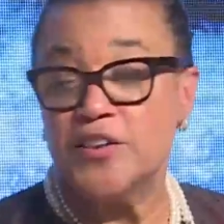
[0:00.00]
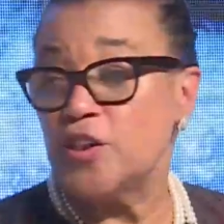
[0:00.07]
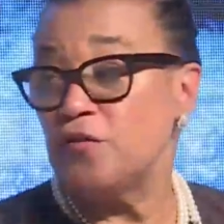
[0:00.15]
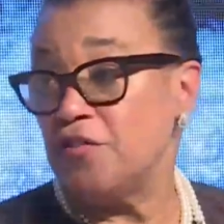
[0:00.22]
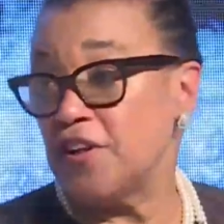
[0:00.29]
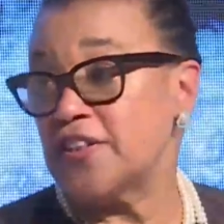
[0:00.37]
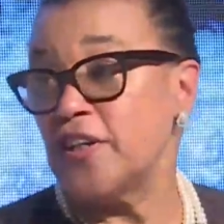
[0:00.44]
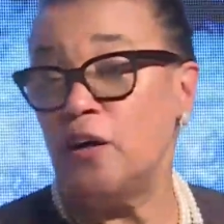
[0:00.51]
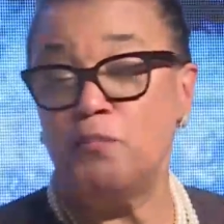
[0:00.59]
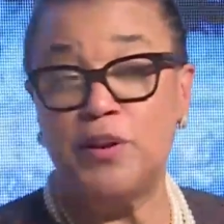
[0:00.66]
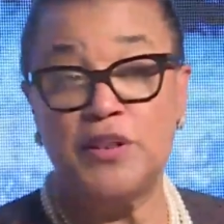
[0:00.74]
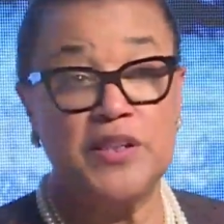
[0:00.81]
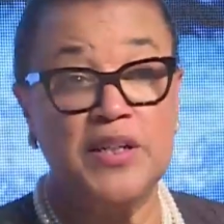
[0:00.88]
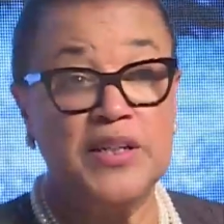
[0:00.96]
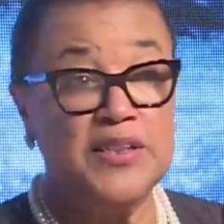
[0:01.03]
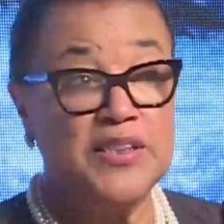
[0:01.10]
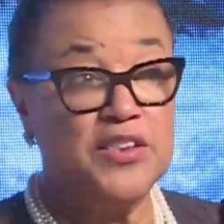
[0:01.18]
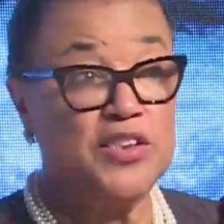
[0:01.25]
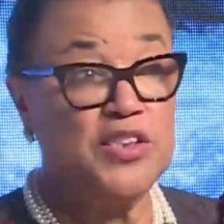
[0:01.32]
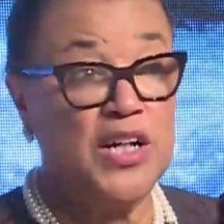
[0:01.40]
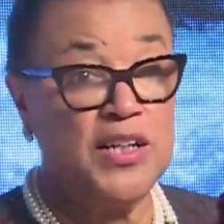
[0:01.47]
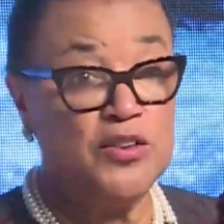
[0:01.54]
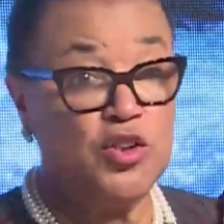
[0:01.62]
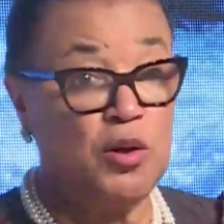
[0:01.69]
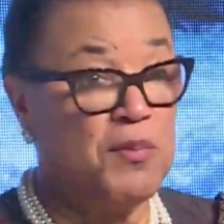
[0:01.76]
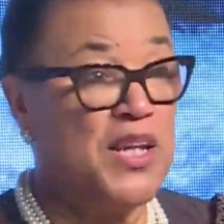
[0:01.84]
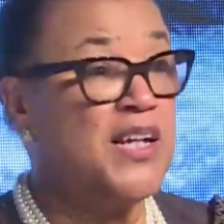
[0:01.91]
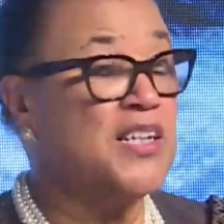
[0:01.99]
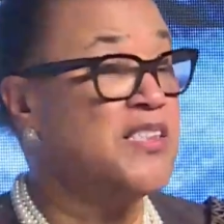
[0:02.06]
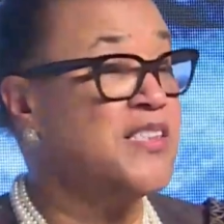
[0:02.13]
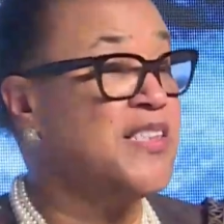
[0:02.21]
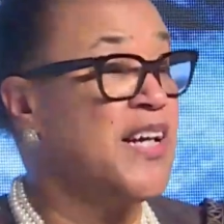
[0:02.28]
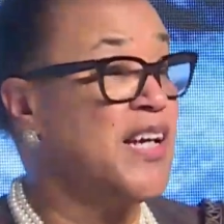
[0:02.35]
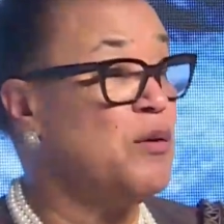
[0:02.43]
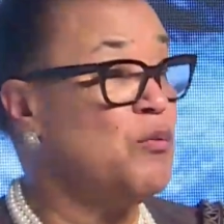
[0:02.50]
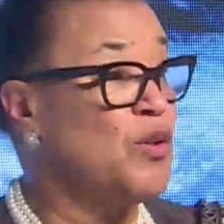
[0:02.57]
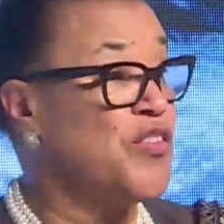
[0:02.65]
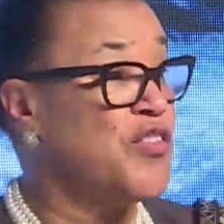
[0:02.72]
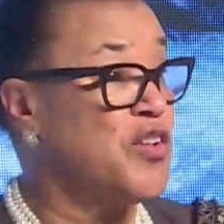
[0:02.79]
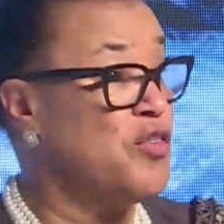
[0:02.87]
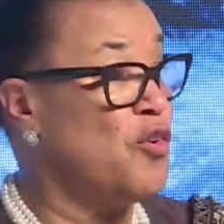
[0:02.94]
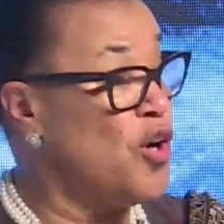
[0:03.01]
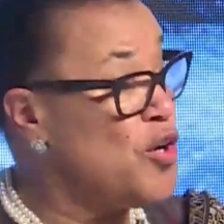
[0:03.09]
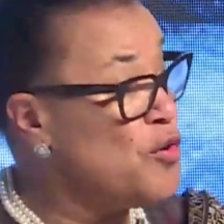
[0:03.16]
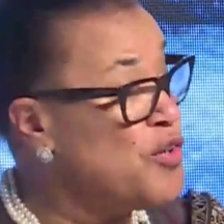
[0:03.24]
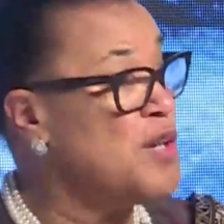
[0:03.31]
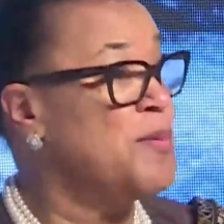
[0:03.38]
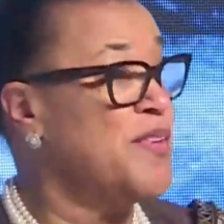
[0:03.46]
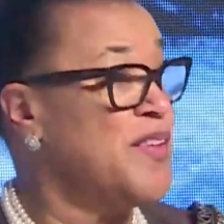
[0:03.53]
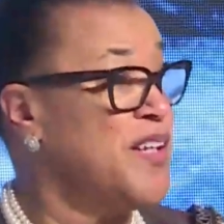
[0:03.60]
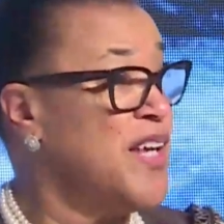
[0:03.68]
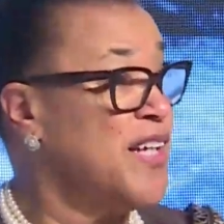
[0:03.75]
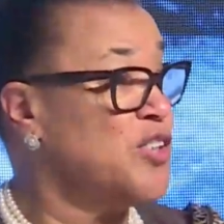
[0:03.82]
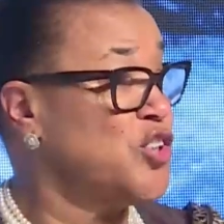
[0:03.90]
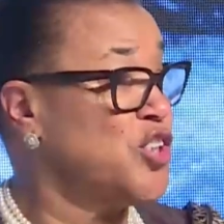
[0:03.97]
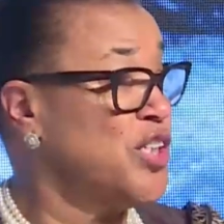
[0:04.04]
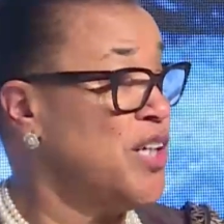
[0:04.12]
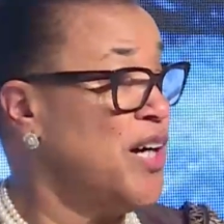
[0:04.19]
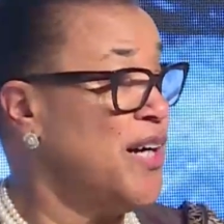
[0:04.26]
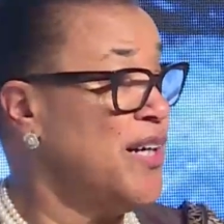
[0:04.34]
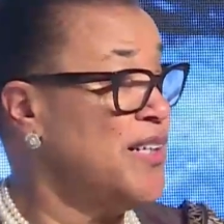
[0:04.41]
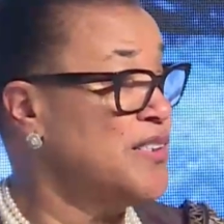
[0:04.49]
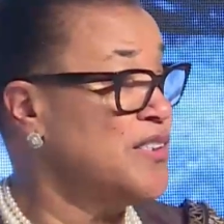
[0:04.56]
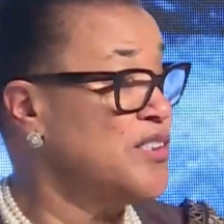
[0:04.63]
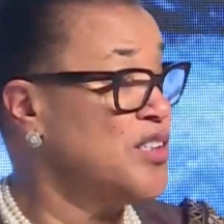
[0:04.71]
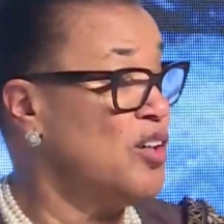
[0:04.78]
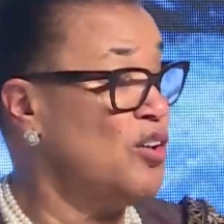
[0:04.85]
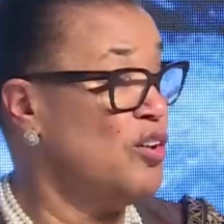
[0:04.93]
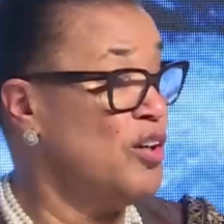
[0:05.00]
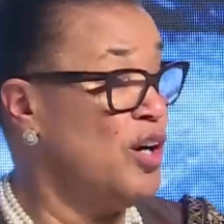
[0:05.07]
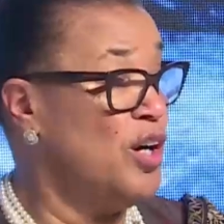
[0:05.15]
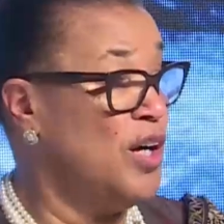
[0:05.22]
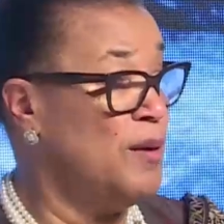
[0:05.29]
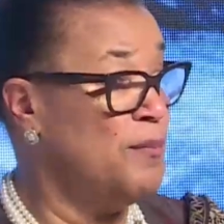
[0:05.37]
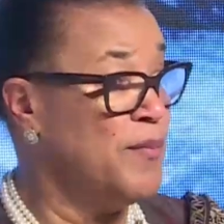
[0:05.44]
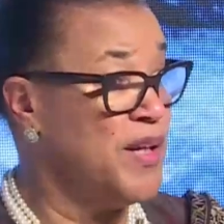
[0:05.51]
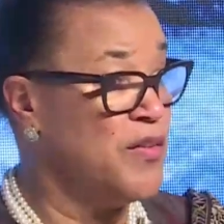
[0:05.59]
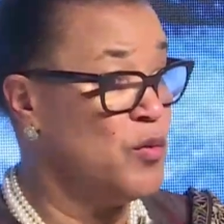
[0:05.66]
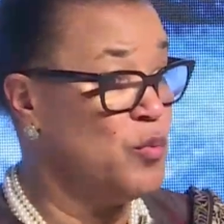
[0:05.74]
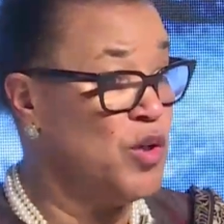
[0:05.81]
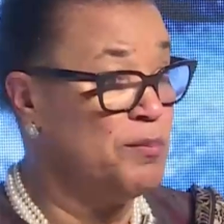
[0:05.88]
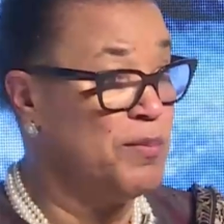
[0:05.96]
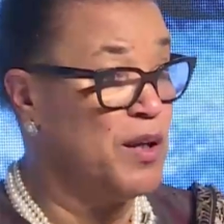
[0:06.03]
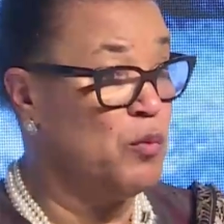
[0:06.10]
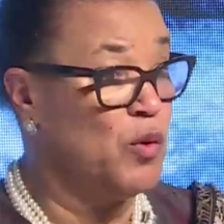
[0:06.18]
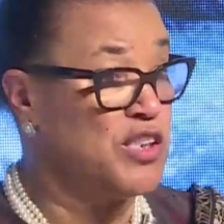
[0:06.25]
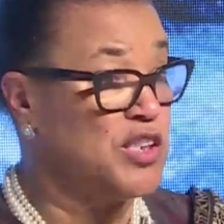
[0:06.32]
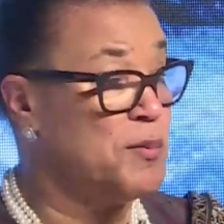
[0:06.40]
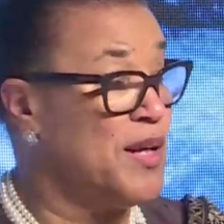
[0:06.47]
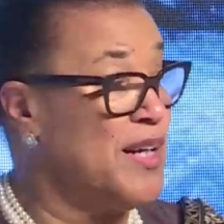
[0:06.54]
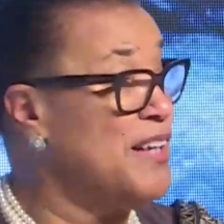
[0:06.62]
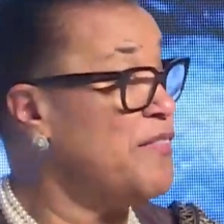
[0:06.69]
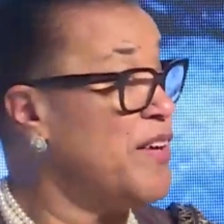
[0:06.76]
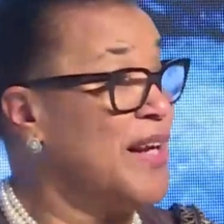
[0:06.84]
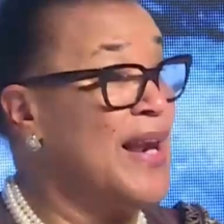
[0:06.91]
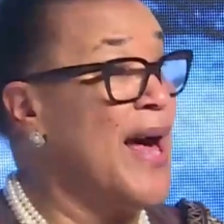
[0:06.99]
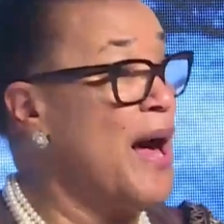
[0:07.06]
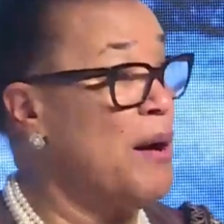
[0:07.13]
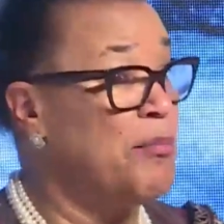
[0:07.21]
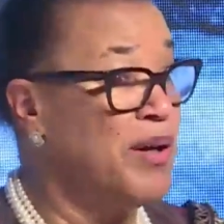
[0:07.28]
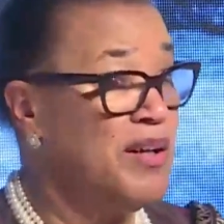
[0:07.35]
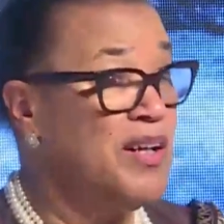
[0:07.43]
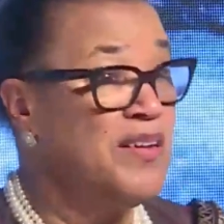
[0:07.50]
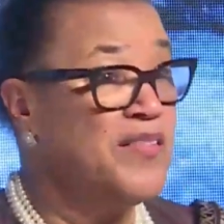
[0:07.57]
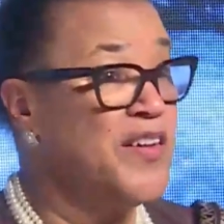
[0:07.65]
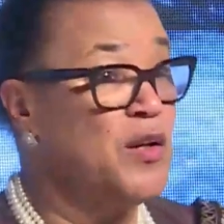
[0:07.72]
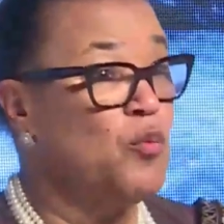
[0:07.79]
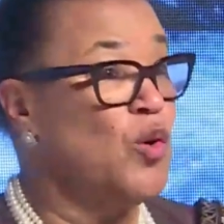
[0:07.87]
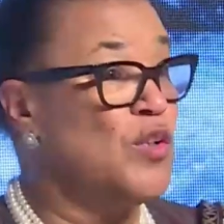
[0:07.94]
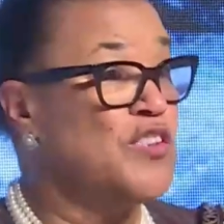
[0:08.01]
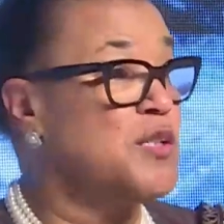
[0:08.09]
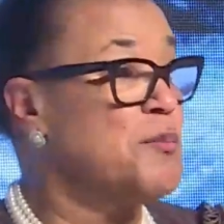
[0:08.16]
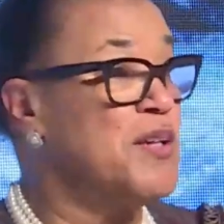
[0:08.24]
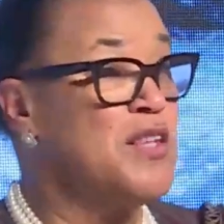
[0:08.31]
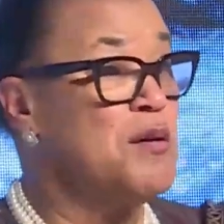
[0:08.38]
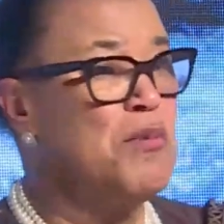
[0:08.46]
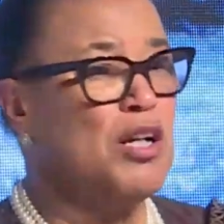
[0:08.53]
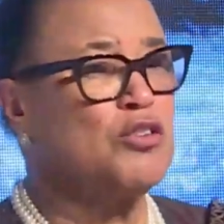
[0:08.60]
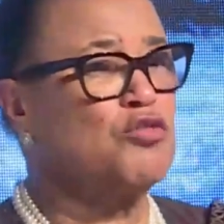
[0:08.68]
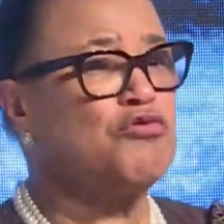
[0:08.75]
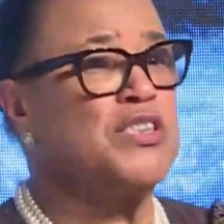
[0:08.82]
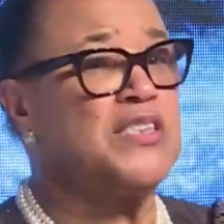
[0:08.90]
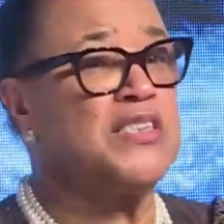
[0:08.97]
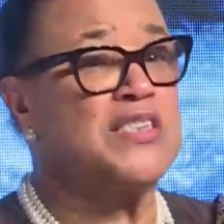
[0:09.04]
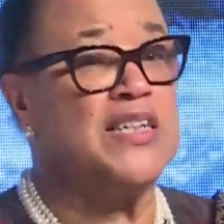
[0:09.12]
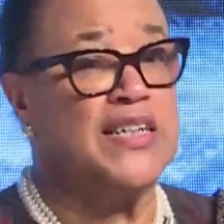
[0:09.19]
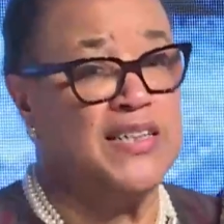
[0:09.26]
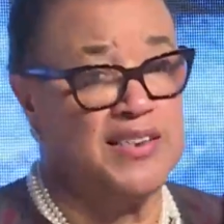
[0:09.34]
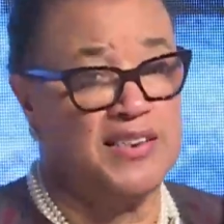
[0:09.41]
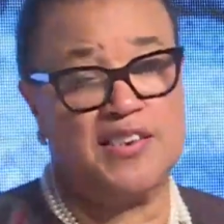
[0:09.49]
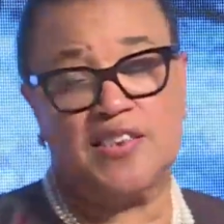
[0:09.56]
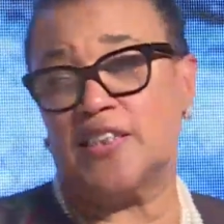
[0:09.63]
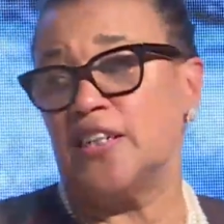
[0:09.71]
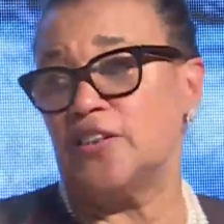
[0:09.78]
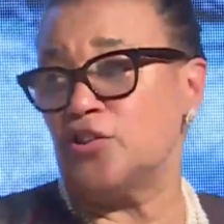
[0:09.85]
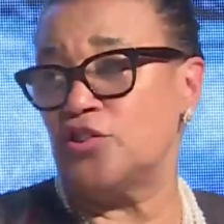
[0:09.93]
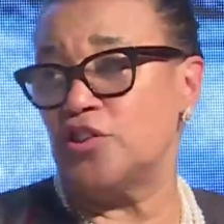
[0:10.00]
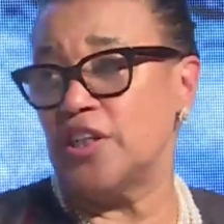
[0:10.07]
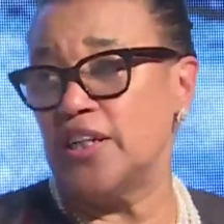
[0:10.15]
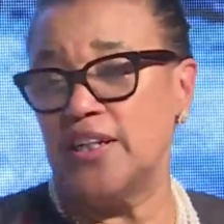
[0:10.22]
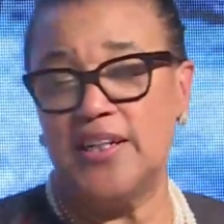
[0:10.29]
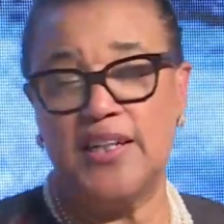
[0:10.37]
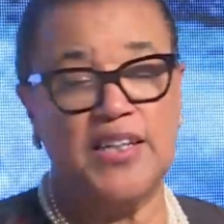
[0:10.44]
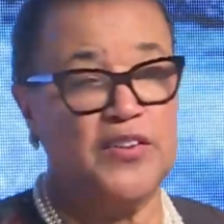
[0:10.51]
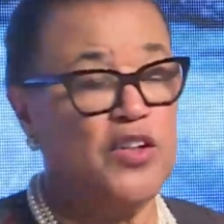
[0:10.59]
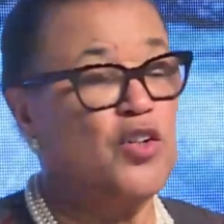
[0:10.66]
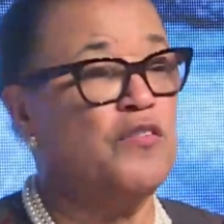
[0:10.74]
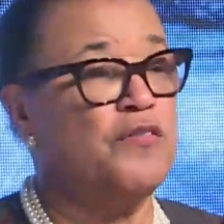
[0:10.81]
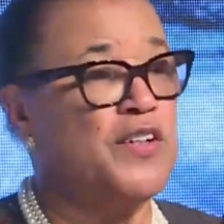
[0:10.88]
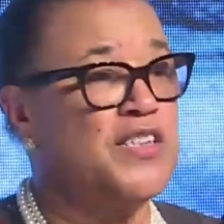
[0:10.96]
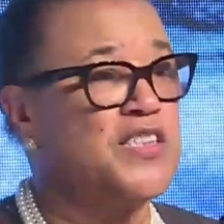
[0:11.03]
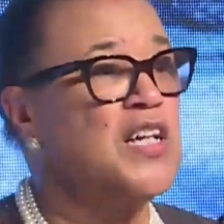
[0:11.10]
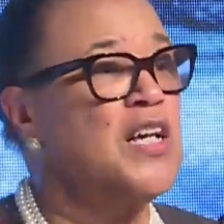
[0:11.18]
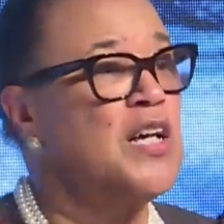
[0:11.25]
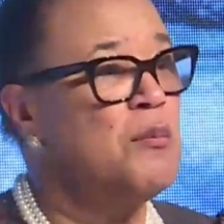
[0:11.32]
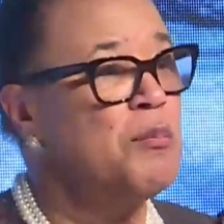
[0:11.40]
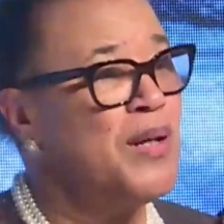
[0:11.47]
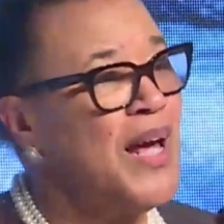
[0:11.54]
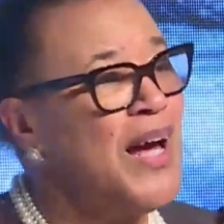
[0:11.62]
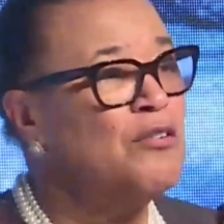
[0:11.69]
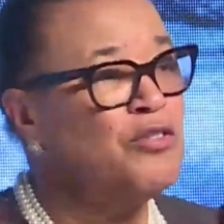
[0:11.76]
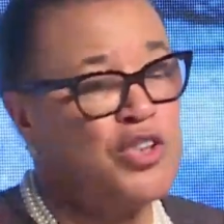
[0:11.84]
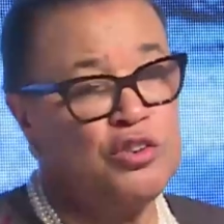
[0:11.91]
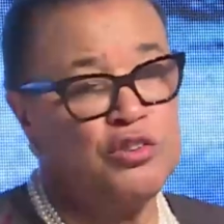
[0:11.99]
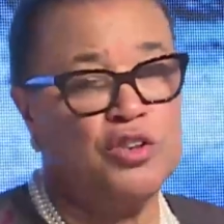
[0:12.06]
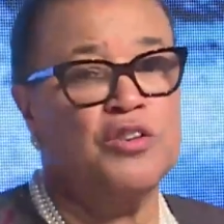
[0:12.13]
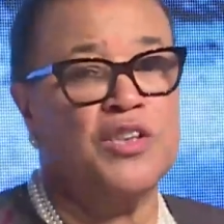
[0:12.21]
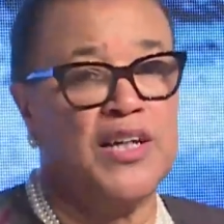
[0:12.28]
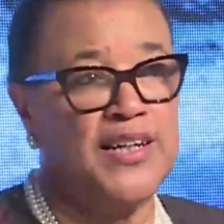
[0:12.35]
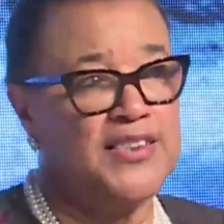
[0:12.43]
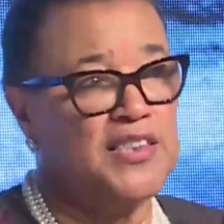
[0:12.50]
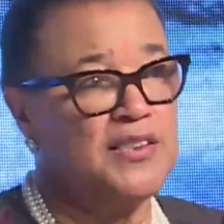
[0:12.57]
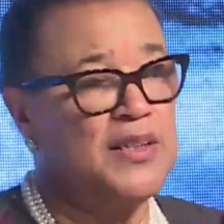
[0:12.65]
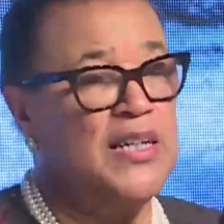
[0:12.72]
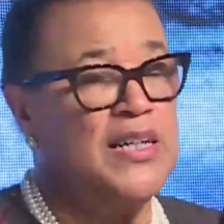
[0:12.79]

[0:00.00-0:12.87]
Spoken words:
for example, Dominica is saying it wants to not only be the nature island in the world, but it wants to be a living lab, that it wants to be the most resilient country in the universe. But how do you do that?